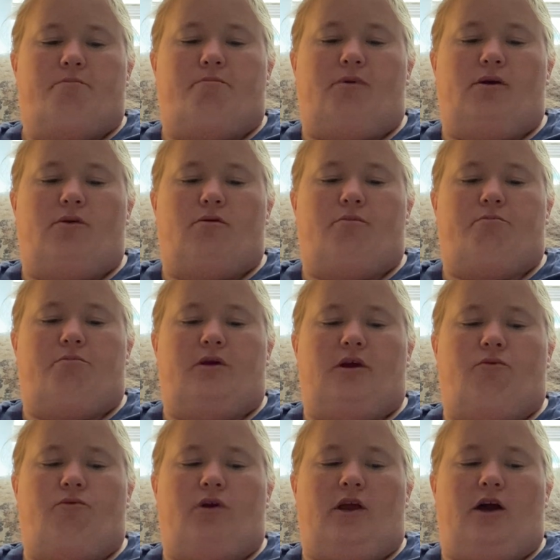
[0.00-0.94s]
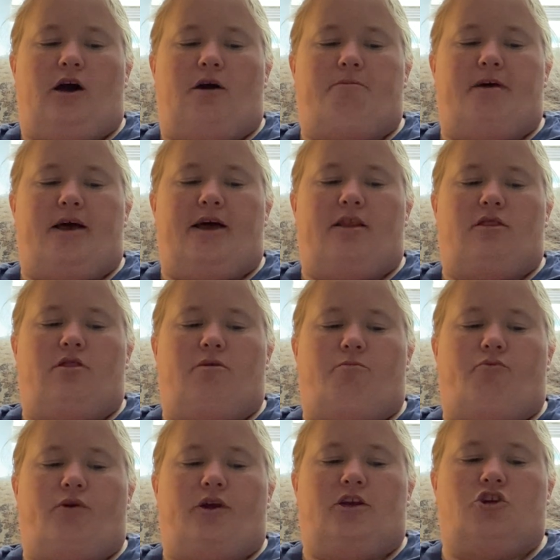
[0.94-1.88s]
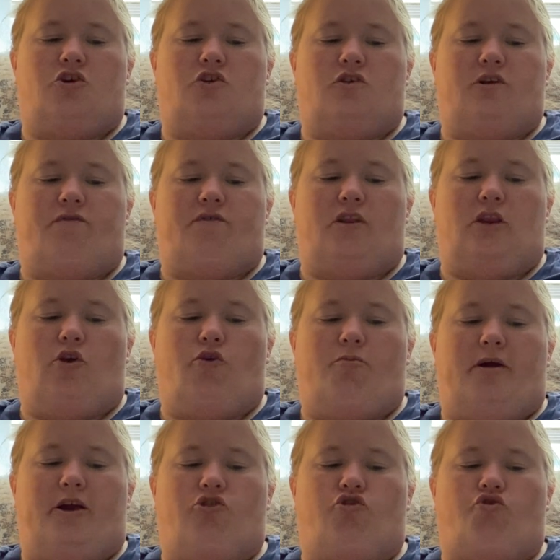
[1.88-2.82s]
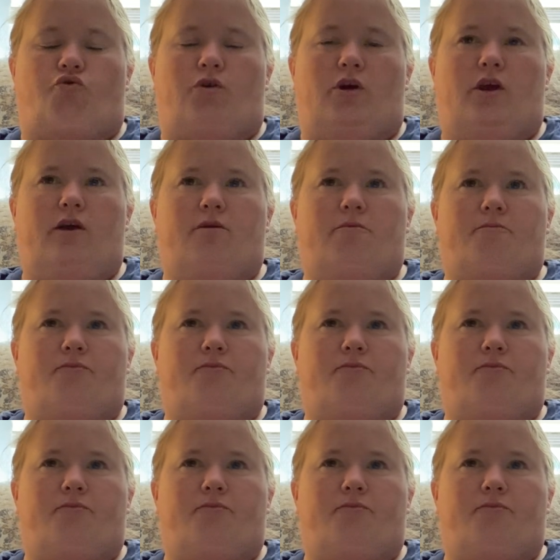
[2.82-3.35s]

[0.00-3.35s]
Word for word: pe peering up at the branches of a nearby tree.